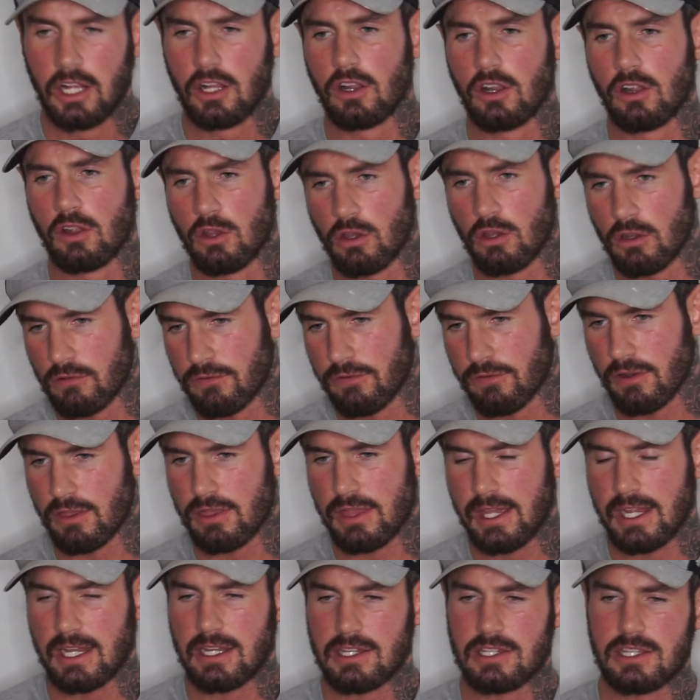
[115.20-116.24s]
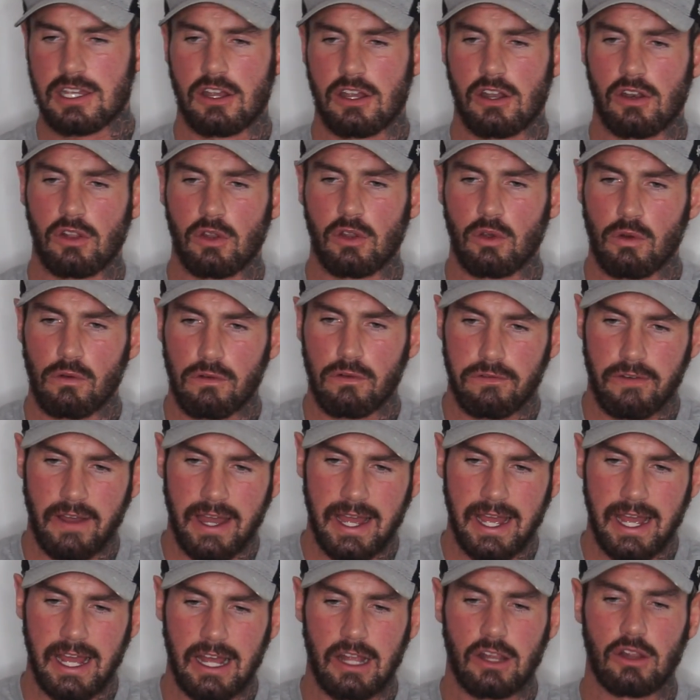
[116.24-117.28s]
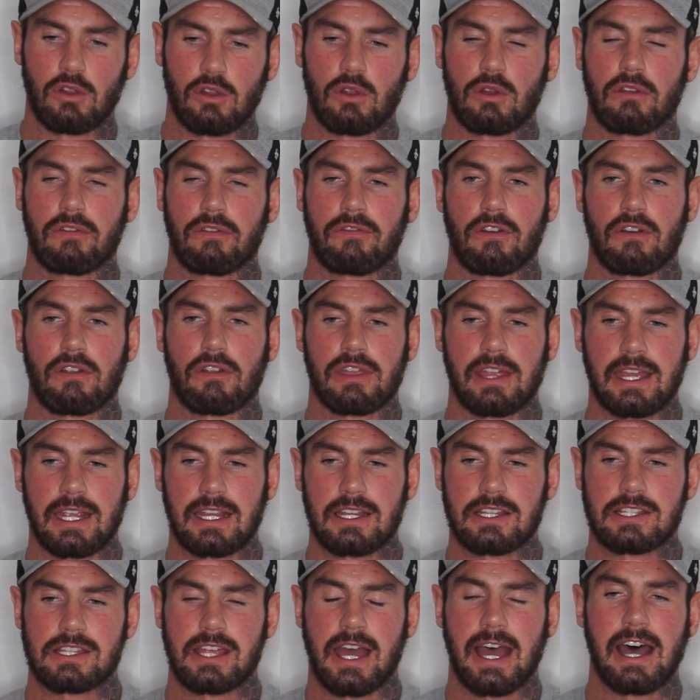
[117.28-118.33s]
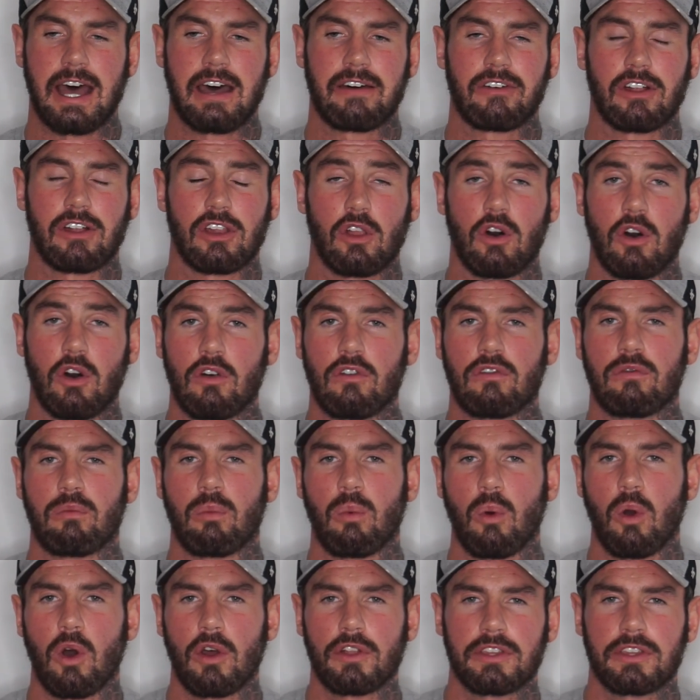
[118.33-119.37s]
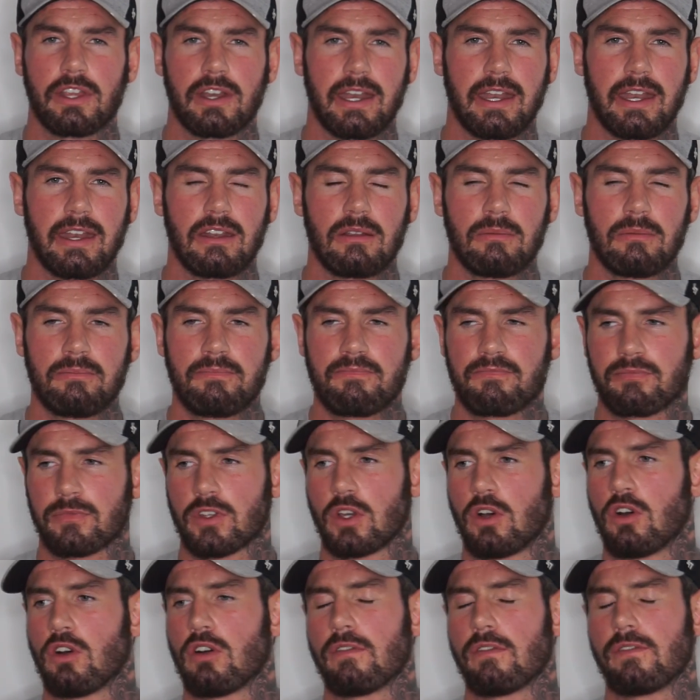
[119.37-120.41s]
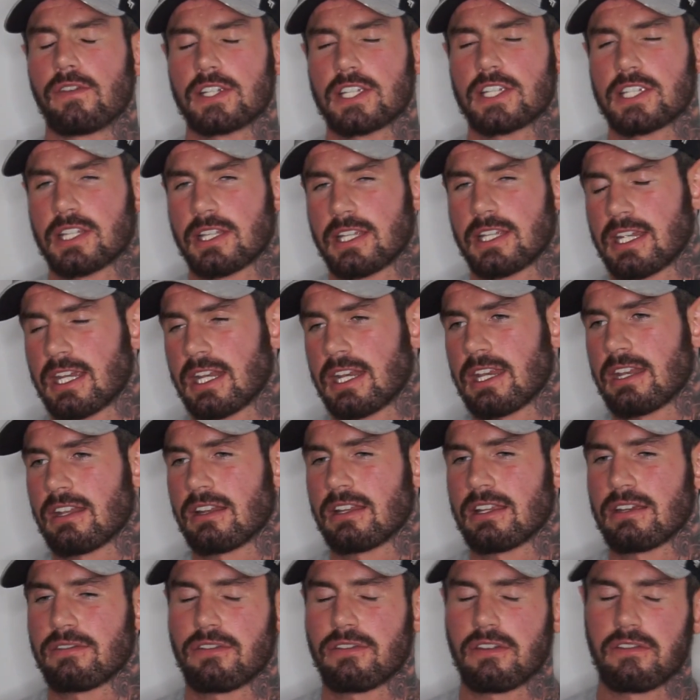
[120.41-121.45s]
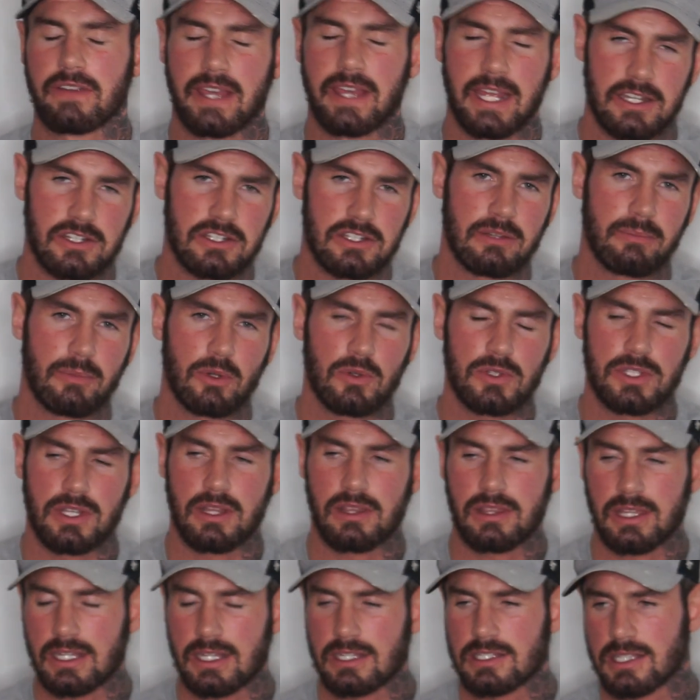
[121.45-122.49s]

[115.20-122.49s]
look for things that are low fat, look for things that have a lot of water in them, obviously green leafy vegetables and things